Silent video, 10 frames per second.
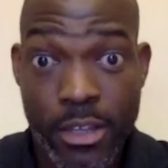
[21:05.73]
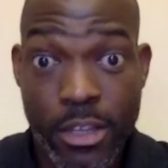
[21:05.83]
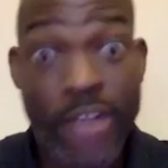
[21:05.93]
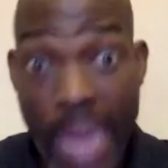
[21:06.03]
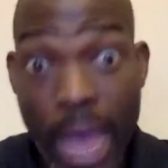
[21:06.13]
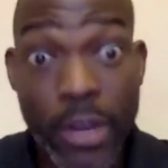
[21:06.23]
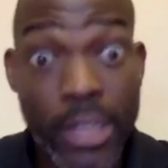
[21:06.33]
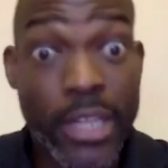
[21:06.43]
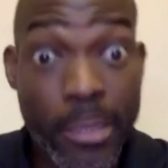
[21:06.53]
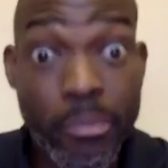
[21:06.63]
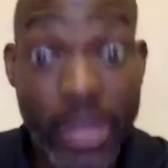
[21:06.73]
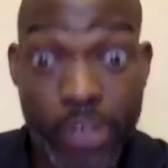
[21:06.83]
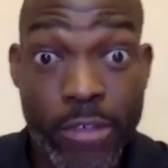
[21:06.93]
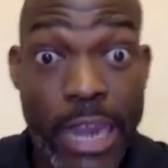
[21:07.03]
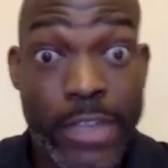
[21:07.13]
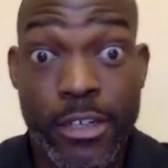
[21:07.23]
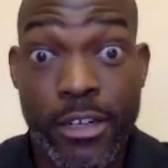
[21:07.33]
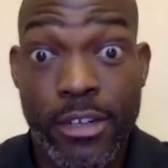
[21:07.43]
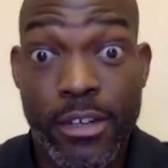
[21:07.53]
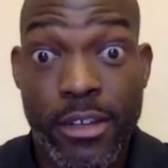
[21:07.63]
You're now an Olympic
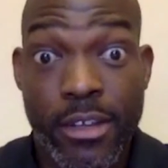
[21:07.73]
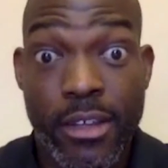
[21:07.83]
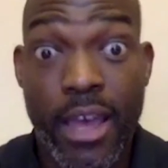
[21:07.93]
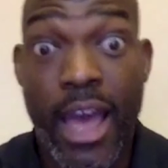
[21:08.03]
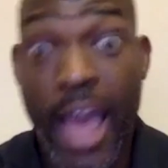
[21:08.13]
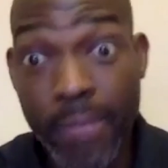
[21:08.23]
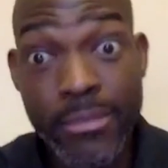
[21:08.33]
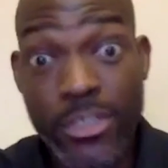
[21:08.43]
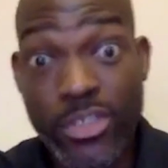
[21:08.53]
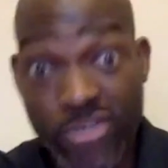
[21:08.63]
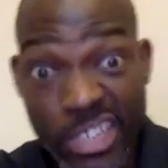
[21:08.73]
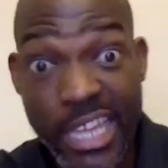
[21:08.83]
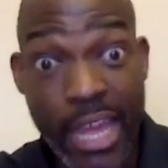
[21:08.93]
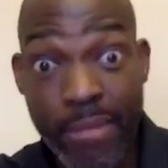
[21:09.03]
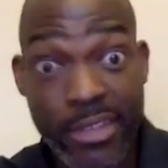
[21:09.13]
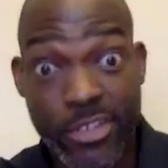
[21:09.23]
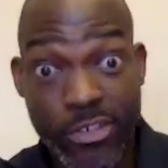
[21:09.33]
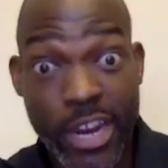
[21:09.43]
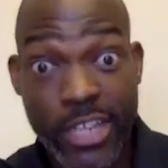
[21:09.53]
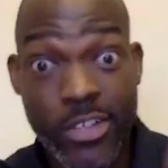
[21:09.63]
director. I'm the
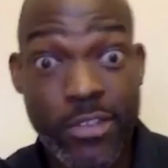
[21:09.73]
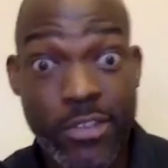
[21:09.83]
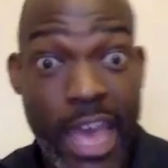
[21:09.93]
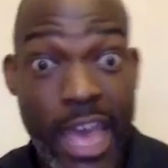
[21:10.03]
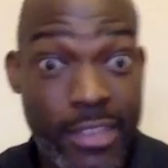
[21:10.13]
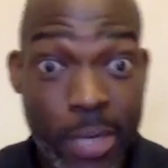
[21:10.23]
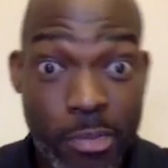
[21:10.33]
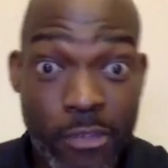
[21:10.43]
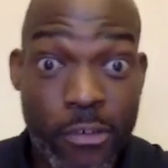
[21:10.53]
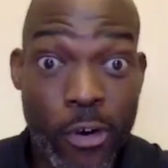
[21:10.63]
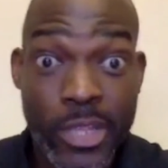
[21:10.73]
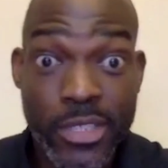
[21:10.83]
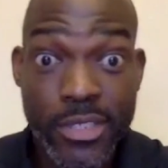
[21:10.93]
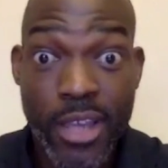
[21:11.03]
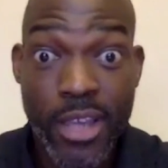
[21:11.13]
director of athletic performance.